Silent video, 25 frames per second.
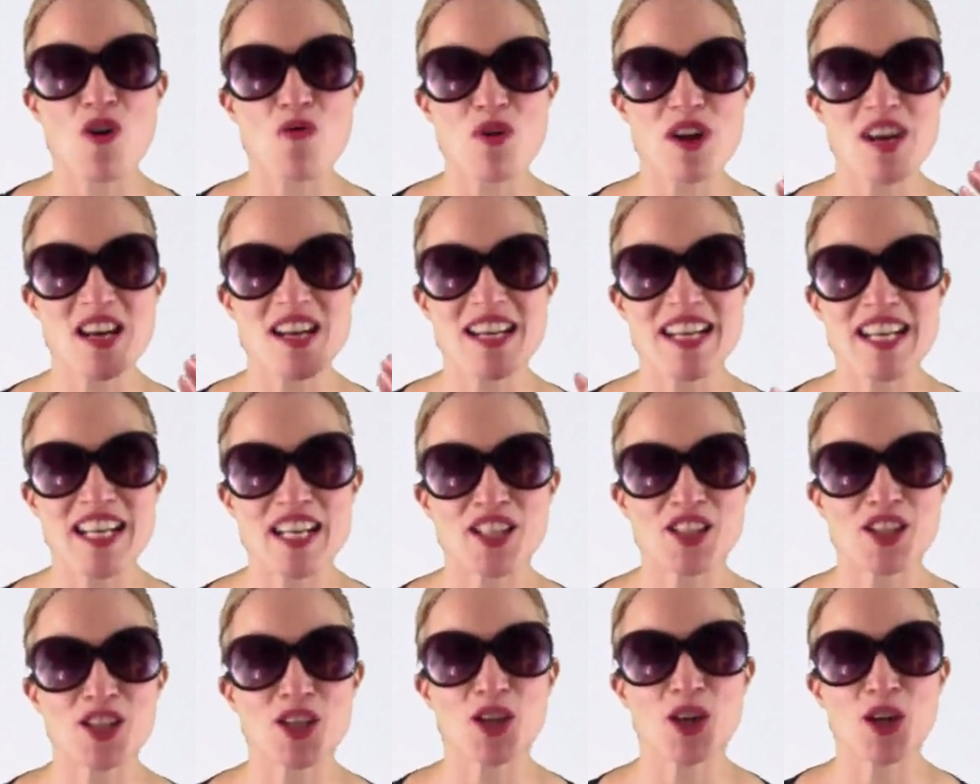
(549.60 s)
we
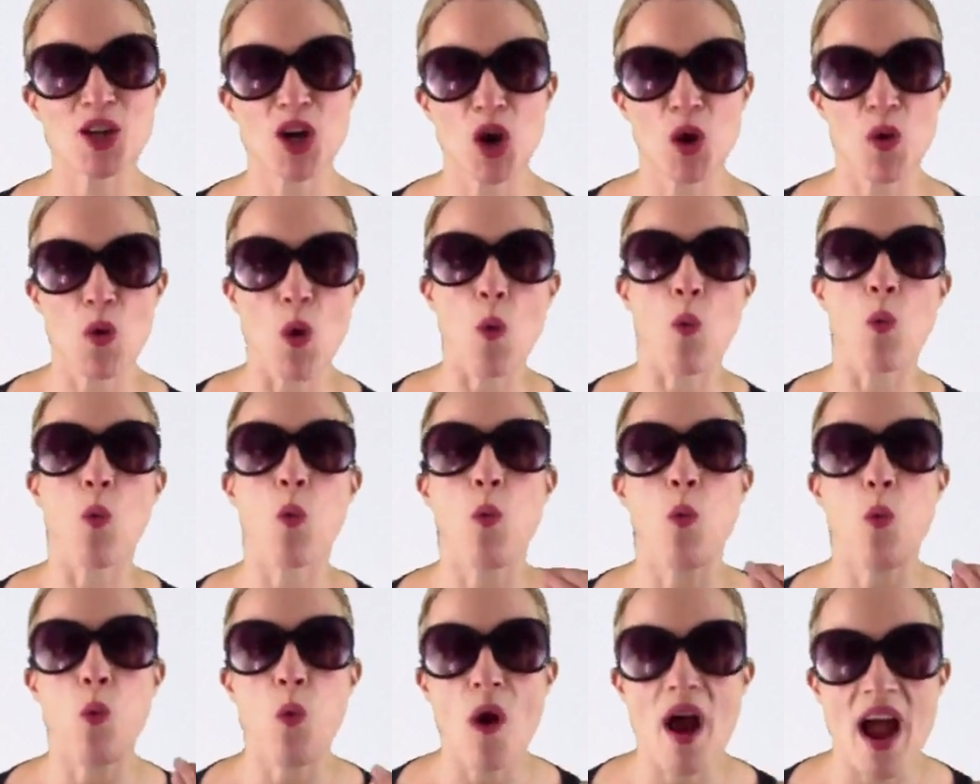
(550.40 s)
need to know
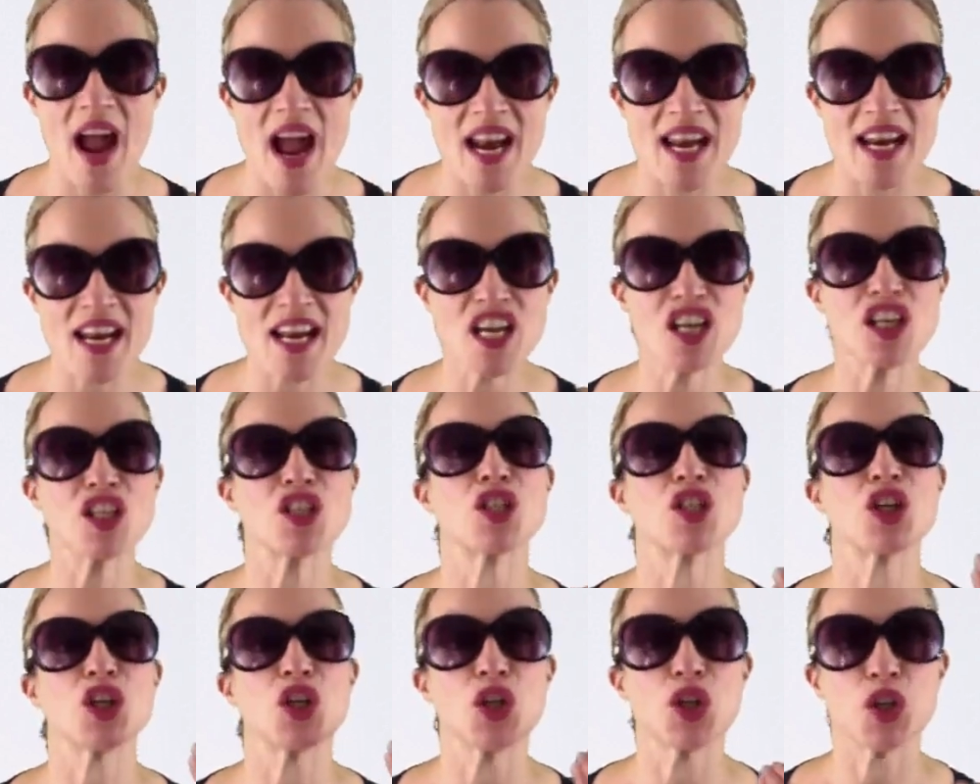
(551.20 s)
when
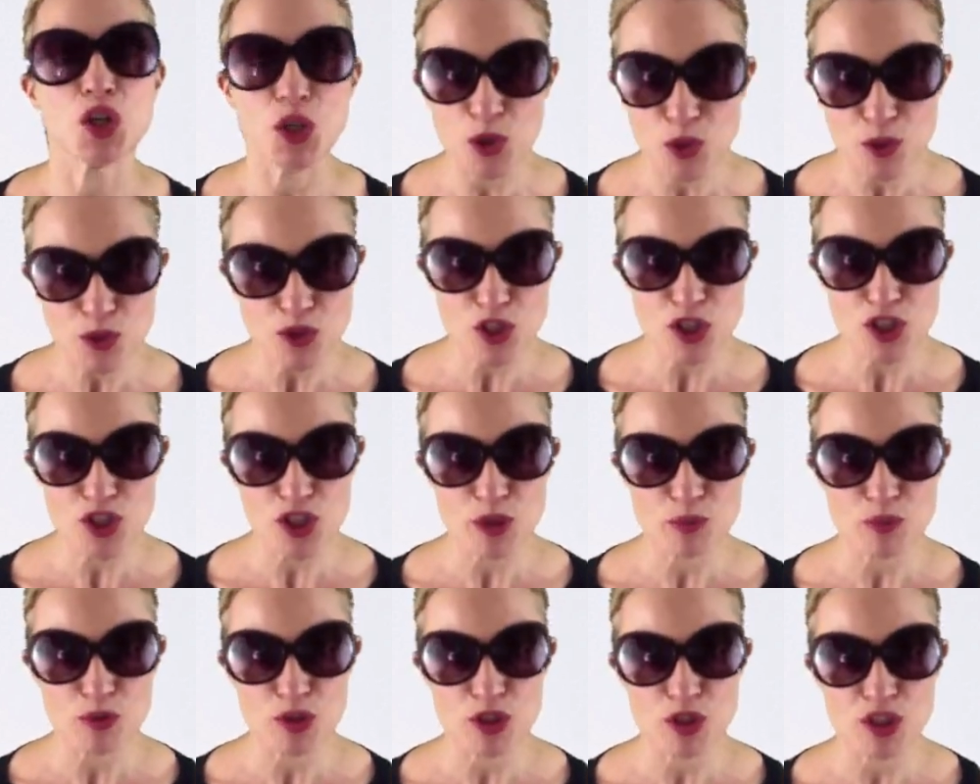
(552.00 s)
to use the
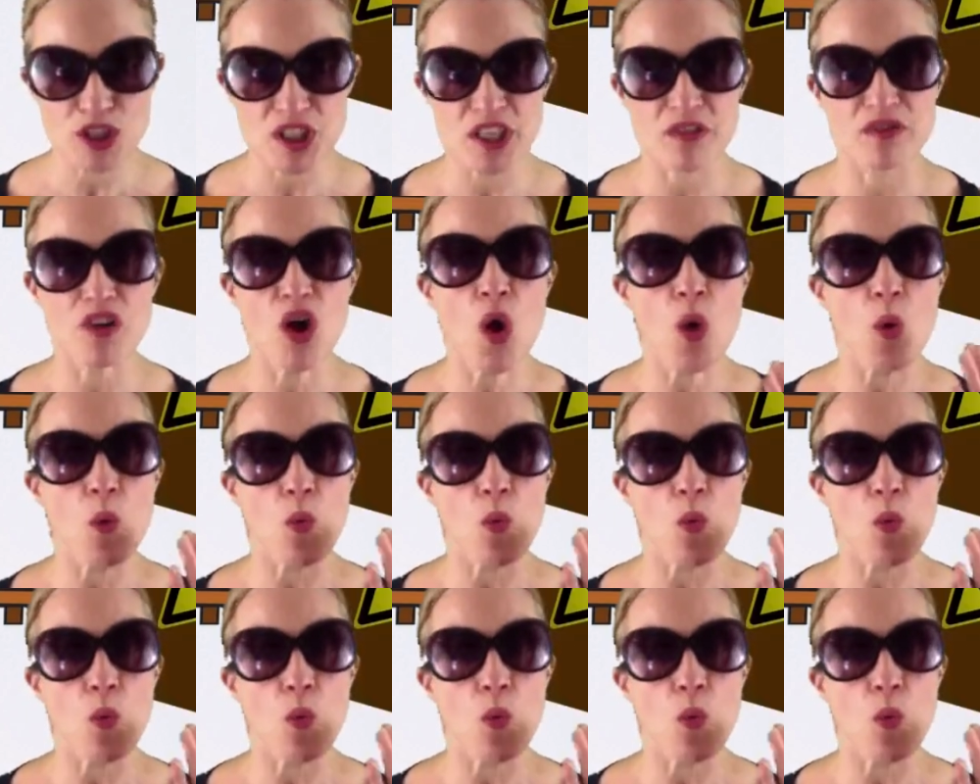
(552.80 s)
subjunctive.